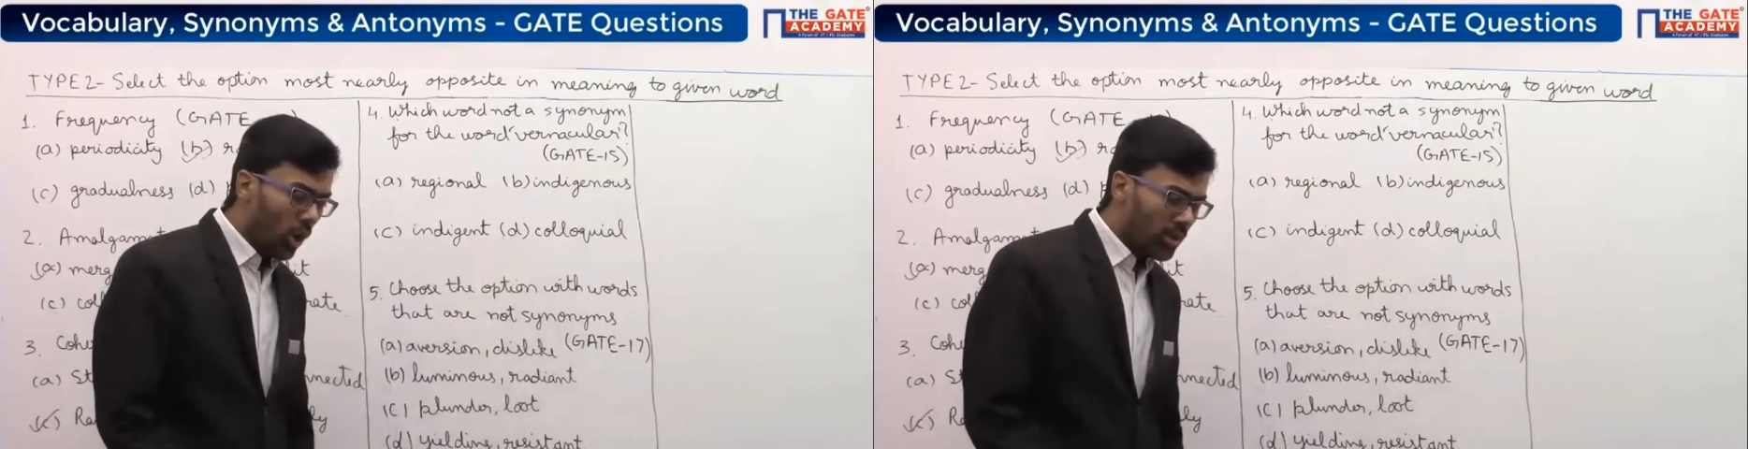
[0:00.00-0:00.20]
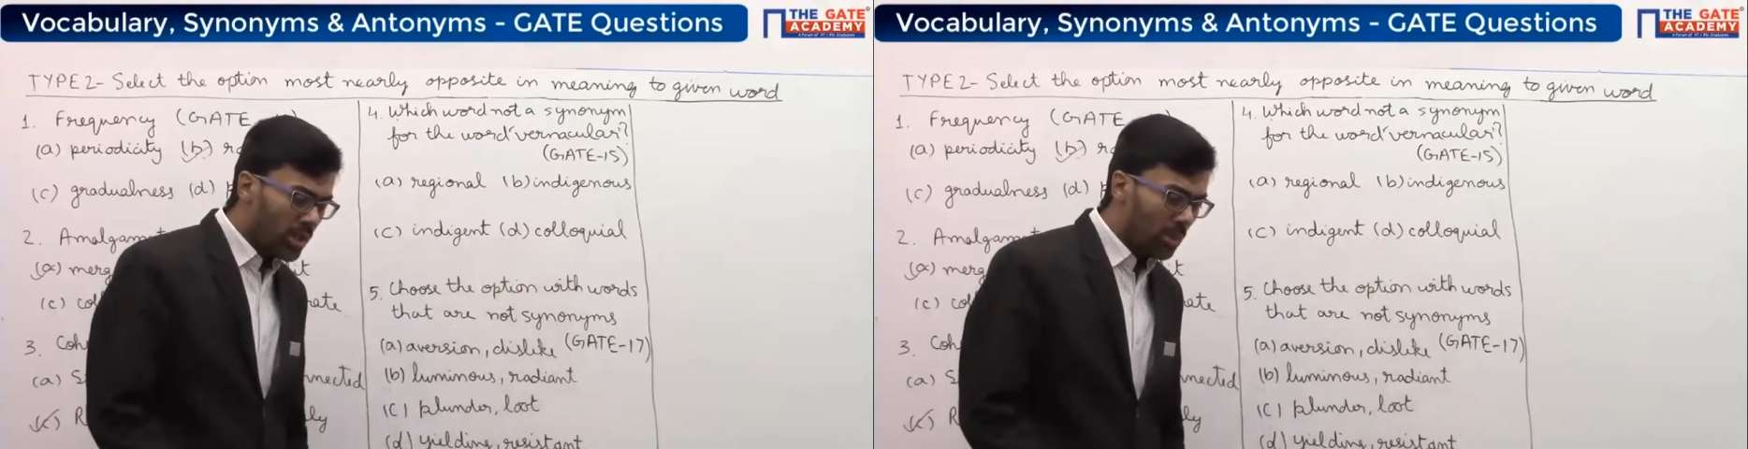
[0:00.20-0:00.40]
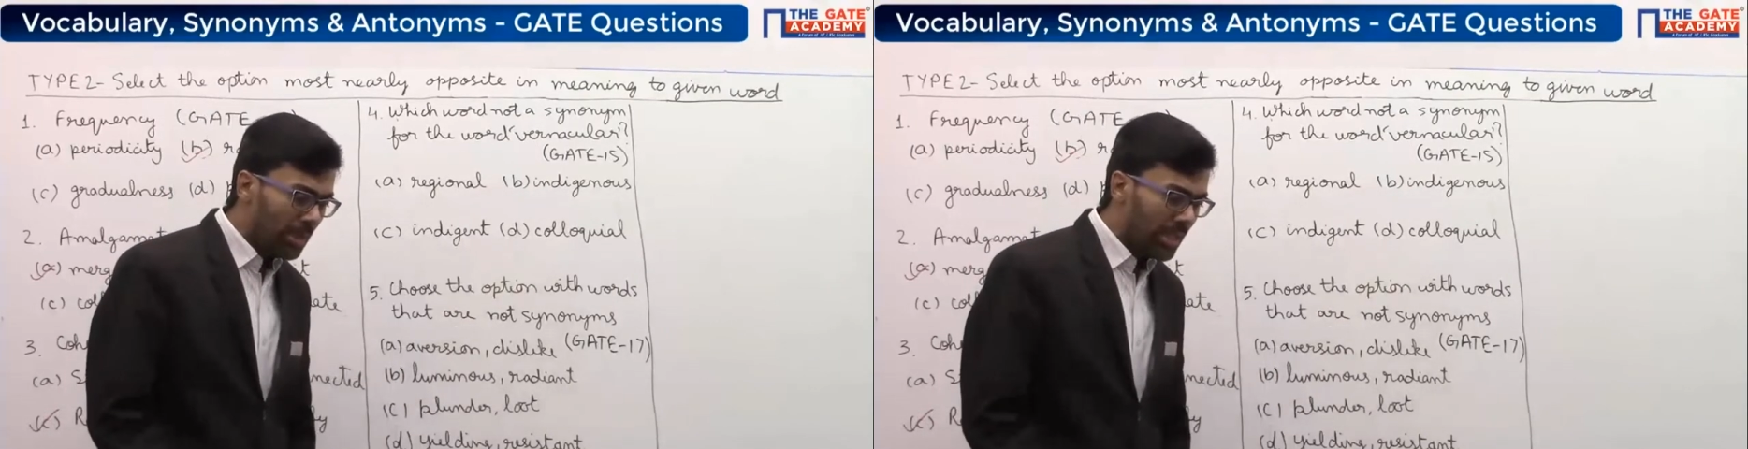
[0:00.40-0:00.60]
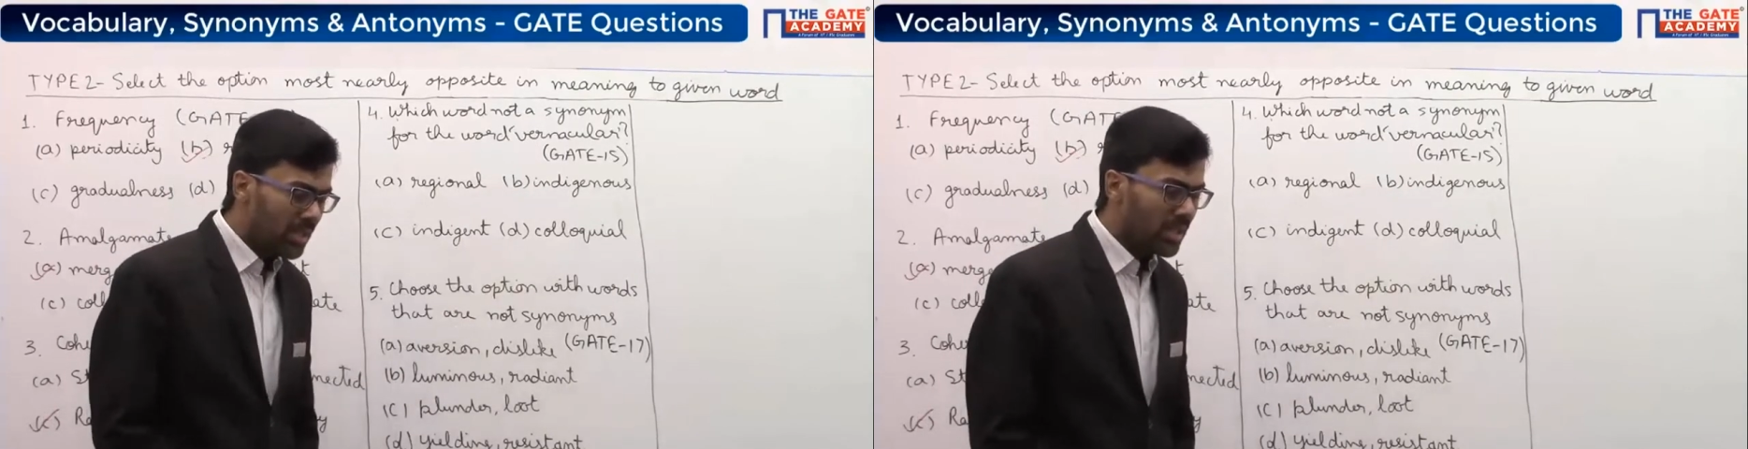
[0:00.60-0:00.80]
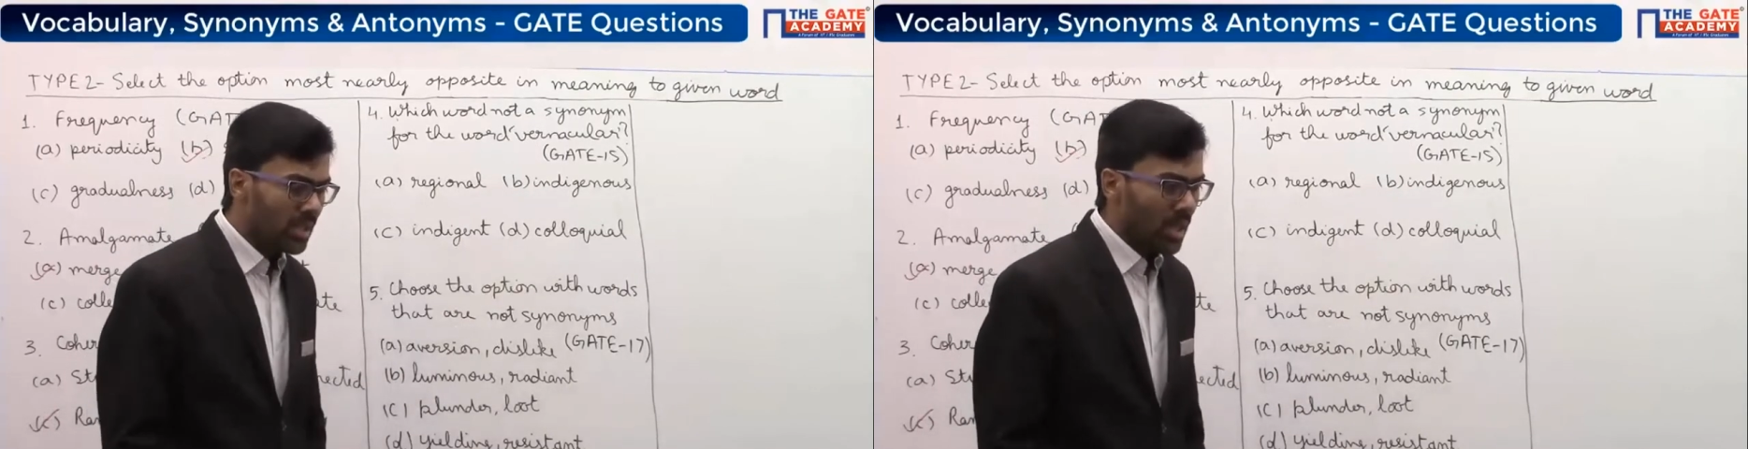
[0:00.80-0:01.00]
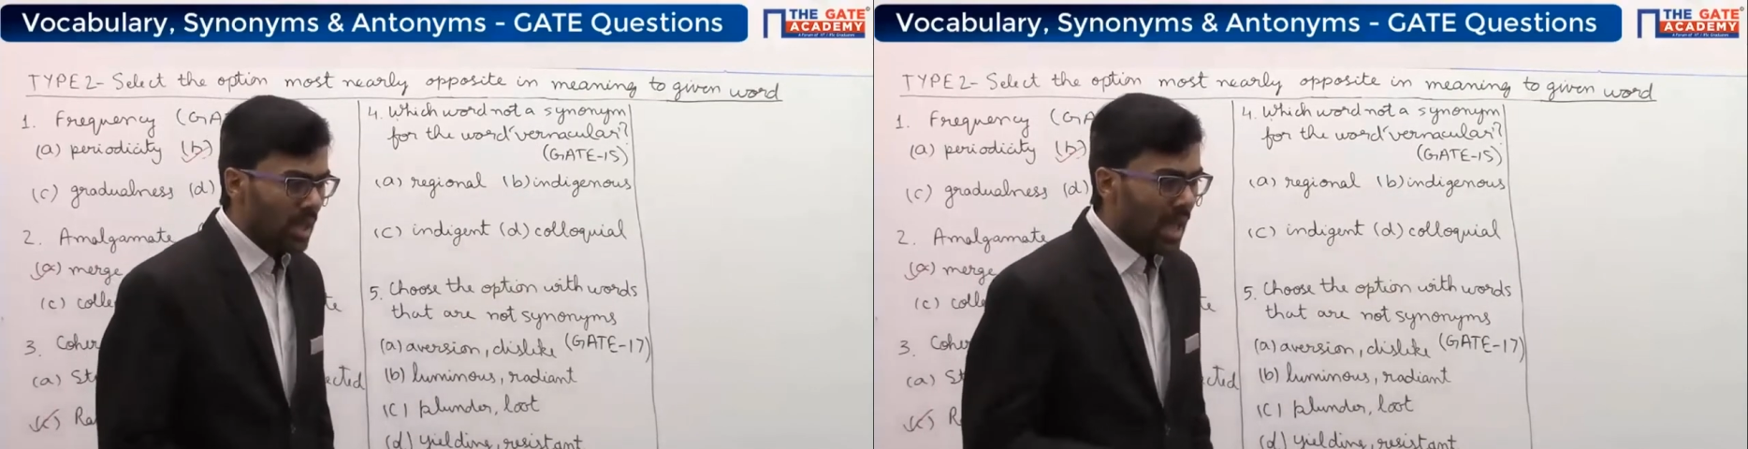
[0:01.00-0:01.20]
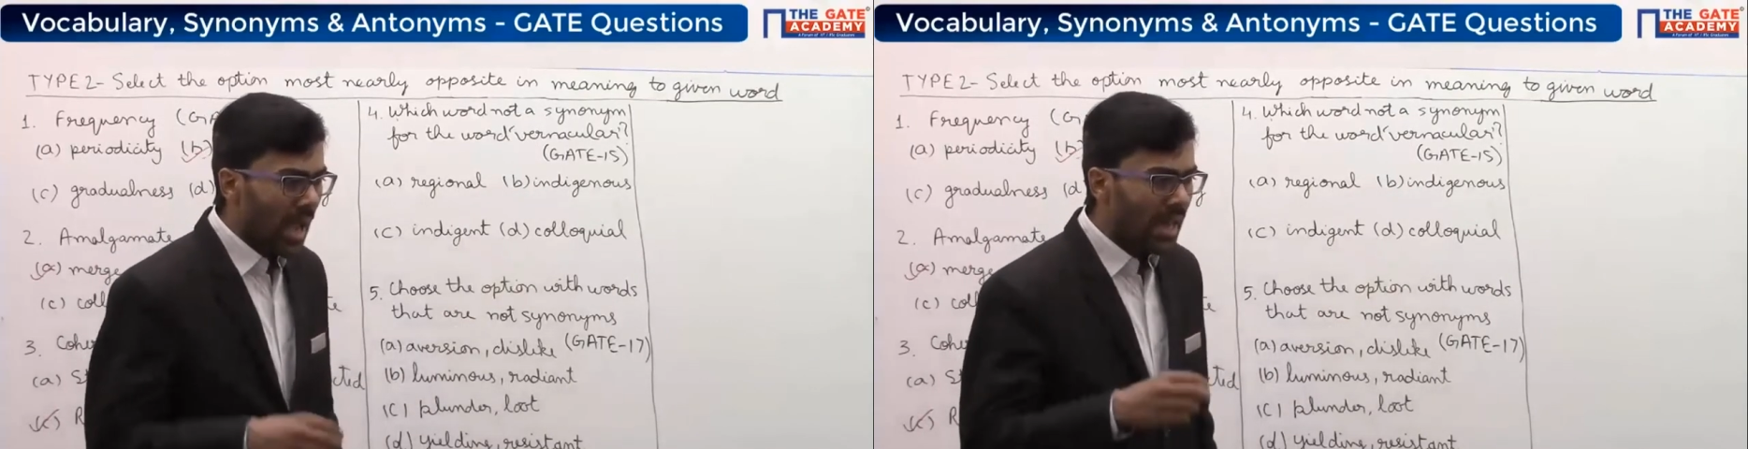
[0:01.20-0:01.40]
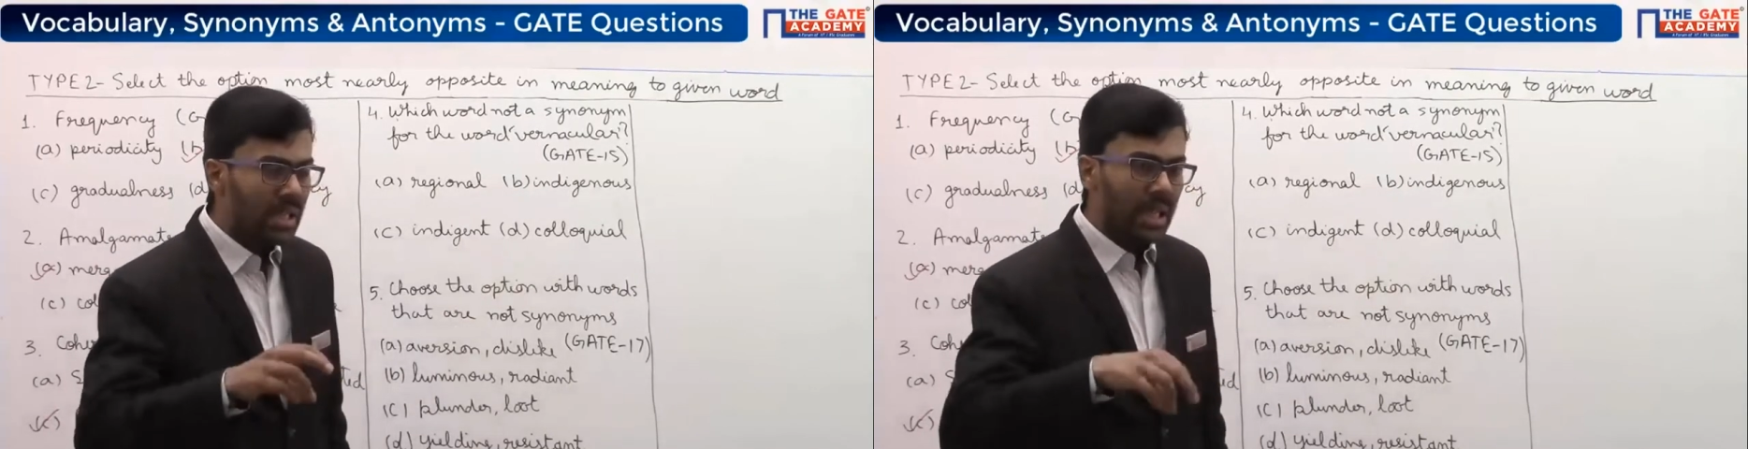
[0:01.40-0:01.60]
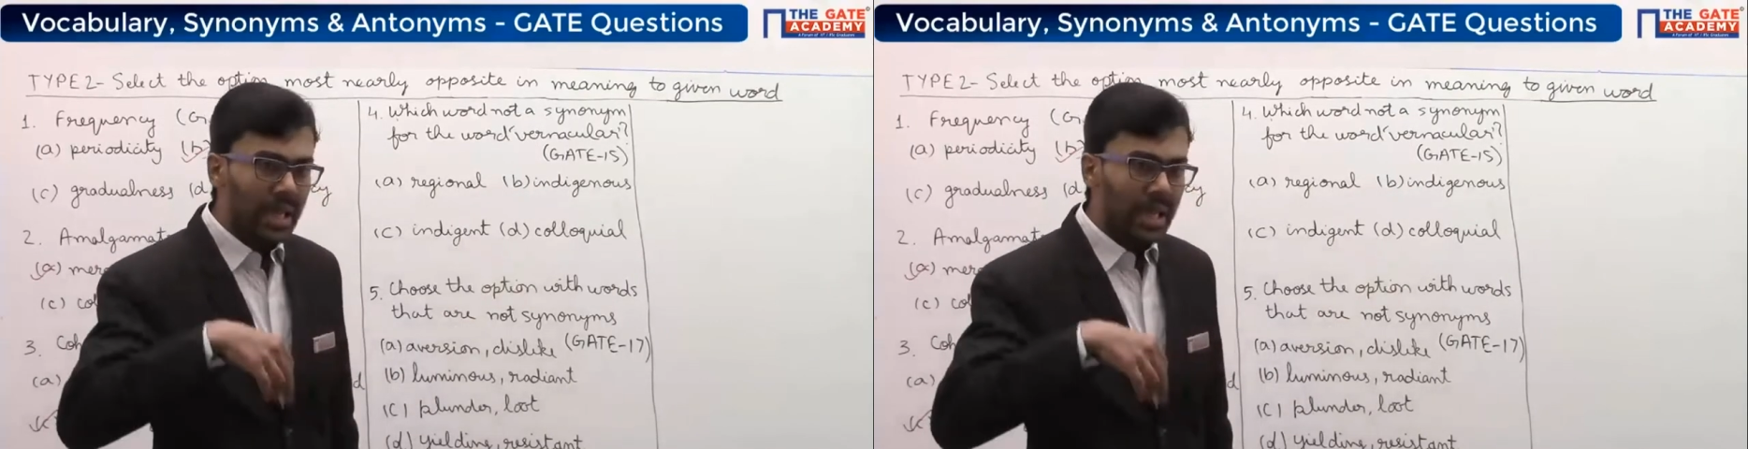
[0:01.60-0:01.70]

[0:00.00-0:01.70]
also means an